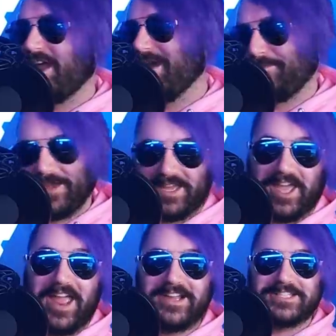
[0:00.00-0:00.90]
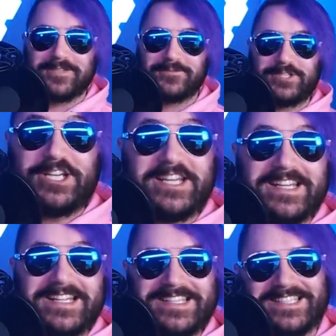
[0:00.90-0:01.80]
epic gangs of
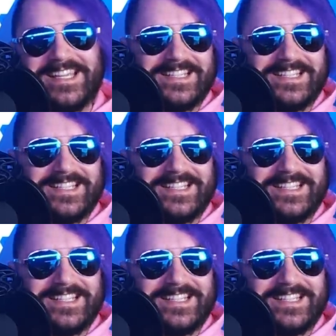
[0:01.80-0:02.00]
cheese!